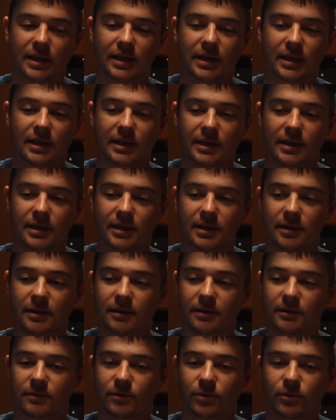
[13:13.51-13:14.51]
He
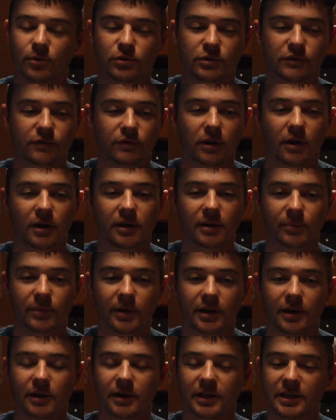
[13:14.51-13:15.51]
threw his frog up
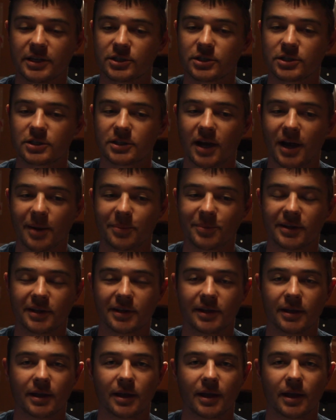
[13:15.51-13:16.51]
there, he stopped
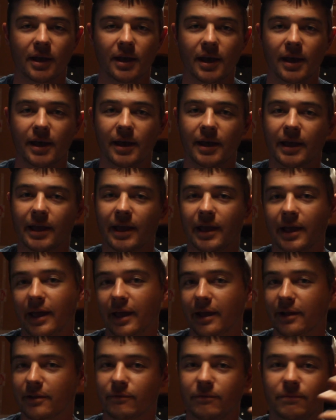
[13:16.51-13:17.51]
it,
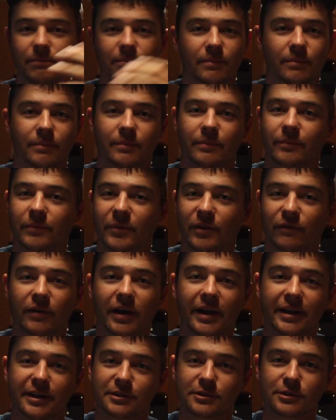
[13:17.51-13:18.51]
and the
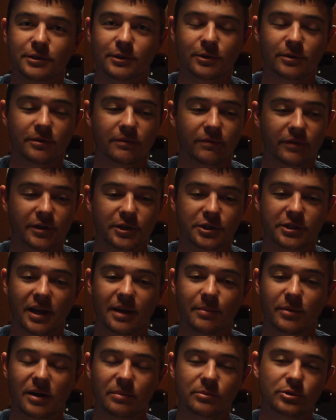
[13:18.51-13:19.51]
fight ensued. Fish
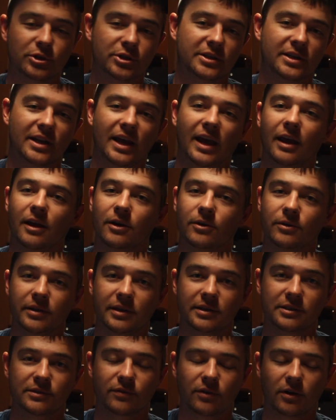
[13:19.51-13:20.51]
came up, just inhaled
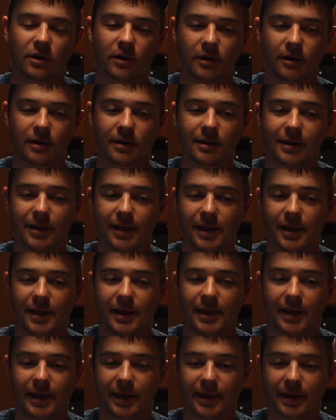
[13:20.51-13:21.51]
his frog,
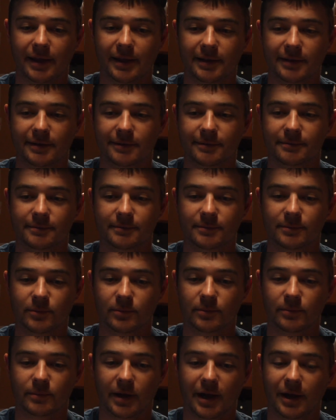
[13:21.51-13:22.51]
and
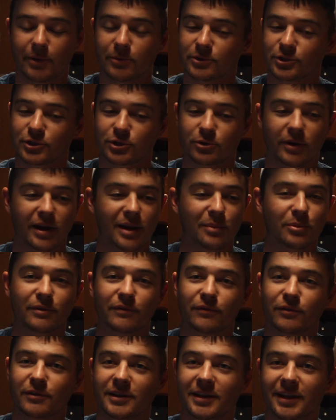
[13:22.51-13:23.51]
I was
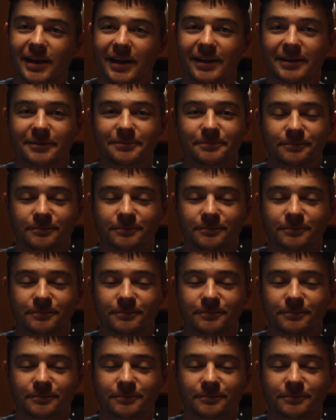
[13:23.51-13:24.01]
scrambling for the net.